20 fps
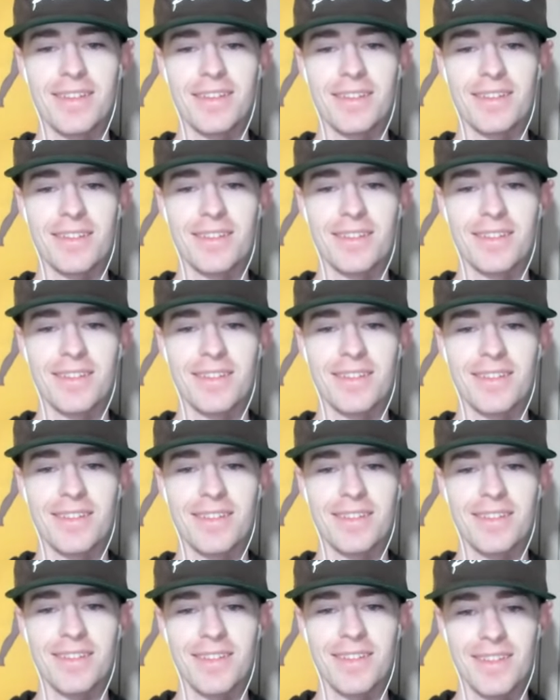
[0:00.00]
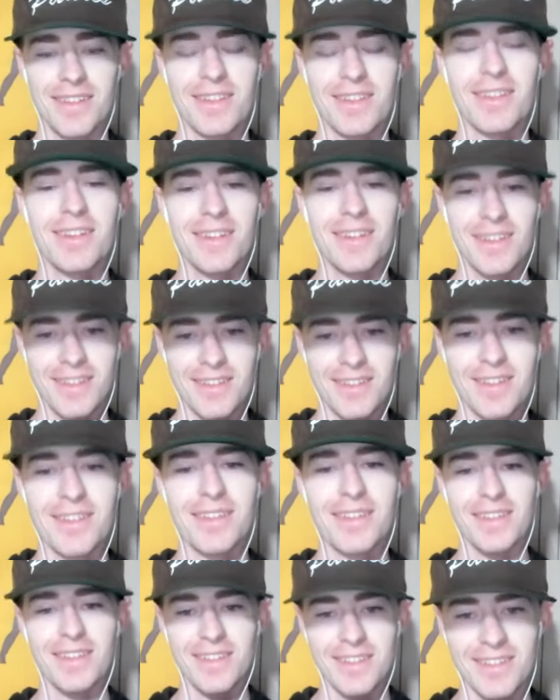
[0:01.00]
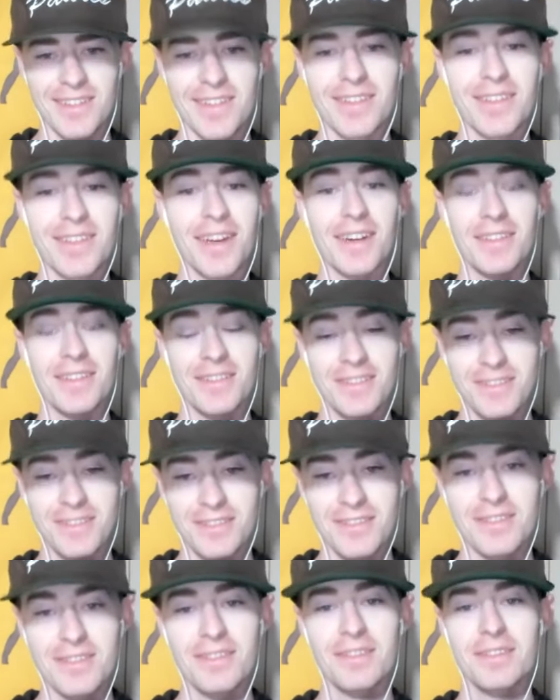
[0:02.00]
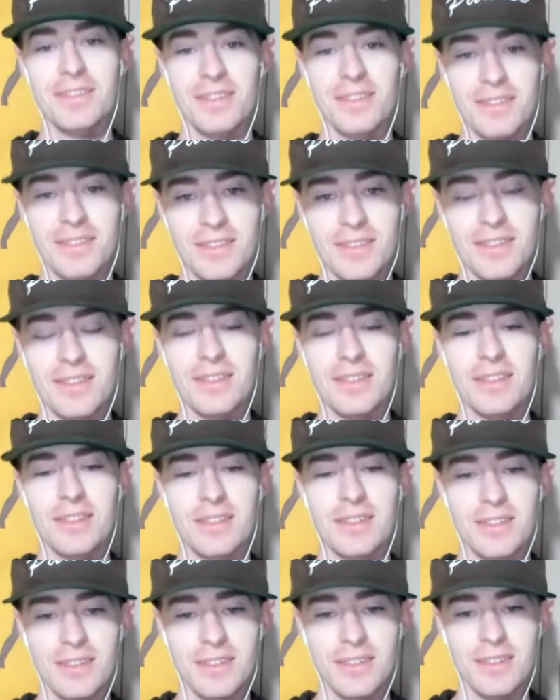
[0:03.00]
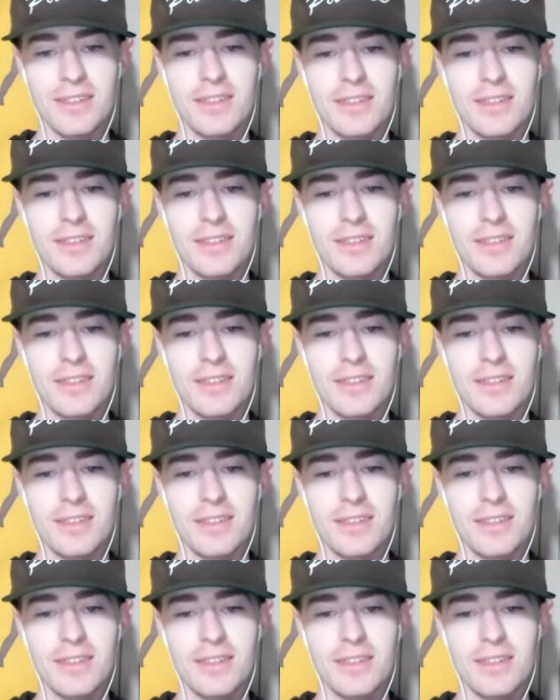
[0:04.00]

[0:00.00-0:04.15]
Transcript: [no speech]